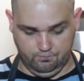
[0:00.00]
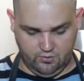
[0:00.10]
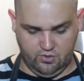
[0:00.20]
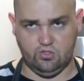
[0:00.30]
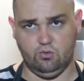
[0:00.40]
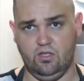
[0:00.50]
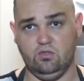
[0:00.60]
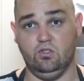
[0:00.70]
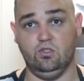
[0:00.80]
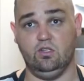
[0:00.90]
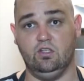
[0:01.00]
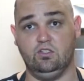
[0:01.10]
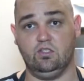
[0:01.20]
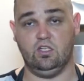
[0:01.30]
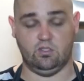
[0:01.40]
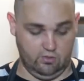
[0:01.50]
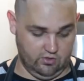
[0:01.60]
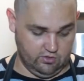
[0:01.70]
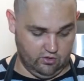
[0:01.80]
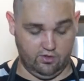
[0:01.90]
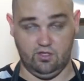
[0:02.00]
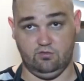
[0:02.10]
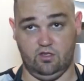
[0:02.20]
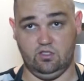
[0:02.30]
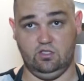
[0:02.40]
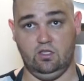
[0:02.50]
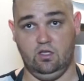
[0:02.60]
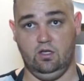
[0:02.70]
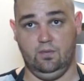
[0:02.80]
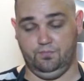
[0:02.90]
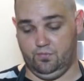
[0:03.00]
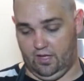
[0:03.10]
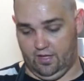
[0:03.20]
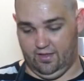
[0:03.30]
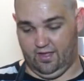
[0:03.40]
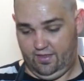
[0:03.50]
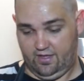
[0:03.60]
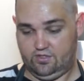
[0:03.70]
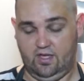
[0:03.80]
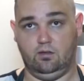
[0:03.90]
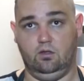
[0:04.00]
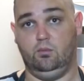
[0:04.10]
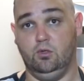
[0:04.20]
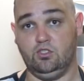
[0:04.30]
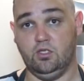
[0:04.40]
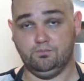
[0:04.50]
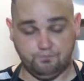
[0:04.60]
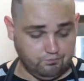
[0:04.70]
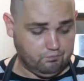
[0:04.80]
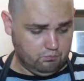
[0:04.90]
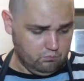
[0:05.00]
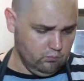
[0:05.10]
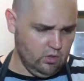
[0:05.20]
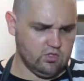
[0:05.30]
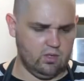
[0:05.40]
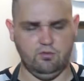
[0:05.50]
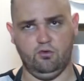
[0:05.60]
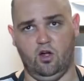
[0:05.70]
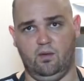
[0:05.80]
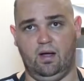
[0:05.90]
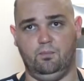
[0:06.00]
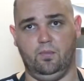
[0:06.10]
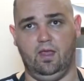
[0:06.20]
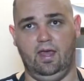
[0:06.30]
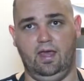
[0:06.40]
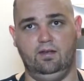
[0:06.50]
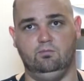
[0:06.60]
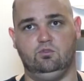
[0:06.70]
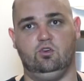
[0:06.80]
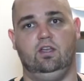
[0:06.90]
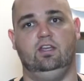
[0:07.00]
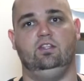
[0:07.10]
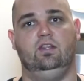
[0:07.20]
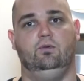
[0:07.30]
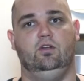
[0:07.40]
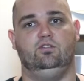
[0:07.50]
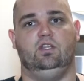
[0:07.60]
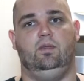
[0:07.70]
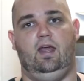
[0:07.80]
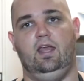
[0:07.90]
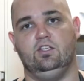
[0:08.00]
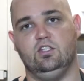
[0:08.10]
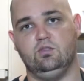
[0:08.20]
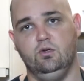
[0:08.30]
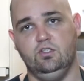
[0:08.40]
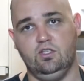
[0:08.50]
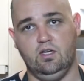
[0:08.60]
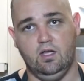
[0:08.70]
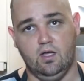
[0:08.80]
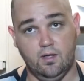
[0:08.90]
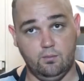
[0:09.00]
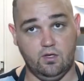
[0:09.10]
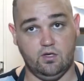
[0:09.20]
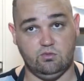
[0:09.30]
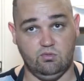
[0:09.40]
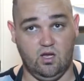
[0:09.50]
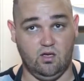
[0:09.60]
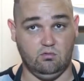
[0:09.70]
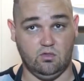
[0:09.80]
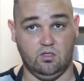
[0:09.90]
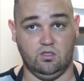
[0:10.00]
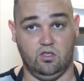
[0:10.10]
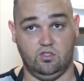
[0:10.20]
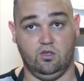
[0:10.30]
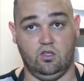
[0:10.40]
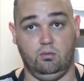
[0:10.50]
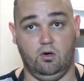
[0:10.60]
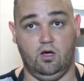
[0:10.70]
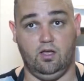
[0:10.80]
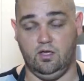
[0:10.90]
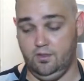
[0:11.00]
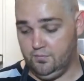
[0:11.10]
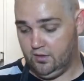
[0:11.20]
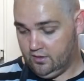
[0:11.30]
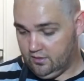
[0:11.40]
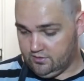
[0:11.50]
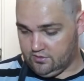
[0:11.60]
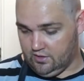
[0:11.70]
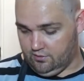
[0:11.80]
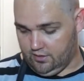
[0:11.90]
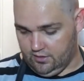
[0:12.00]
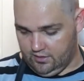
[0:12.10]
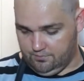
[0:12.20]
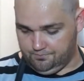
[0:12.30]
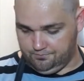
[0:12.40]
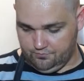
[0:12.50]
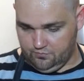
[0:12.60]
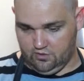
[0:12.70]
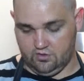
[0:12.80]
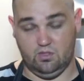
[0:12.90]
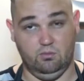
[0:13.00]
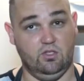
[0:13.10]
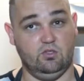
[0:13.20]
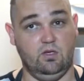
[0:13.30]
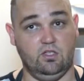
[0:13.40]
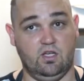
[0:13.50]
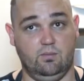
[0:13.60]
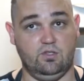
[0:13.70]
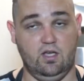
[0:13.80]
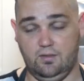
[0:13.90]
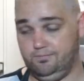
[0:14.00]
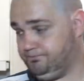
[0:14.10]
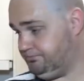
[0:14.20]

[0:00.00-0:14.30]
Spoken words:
Because the reason we do this is because a lot of these veggies, they contain a lot of moisture. So we fry them up and try and get rid of some of that excess moisture, because we don't want a soggy pie, yeah? So I'll, like I said, when the spinach comes out,